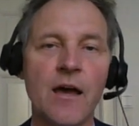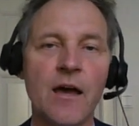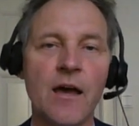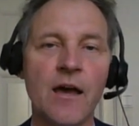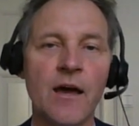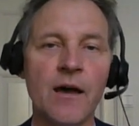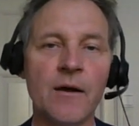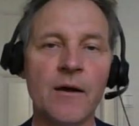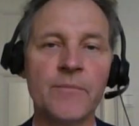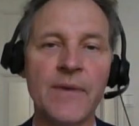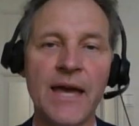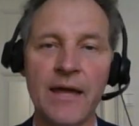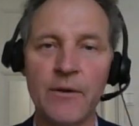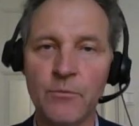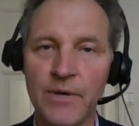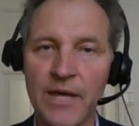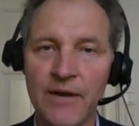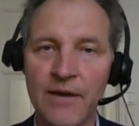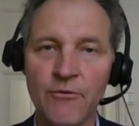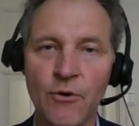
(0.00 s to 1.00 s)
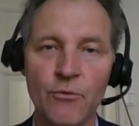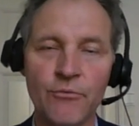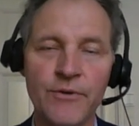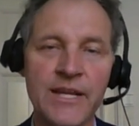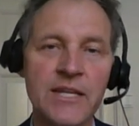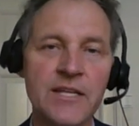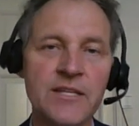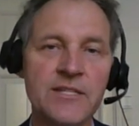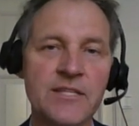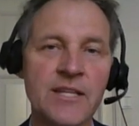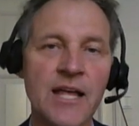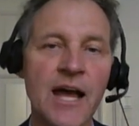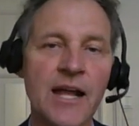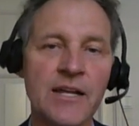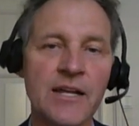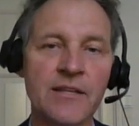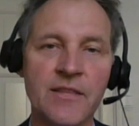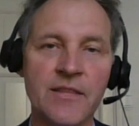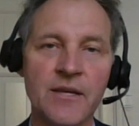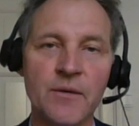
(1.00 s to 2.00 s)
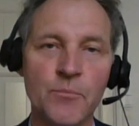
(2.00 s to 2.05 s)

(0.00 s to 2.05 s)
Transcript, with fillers: Um, and we have already started the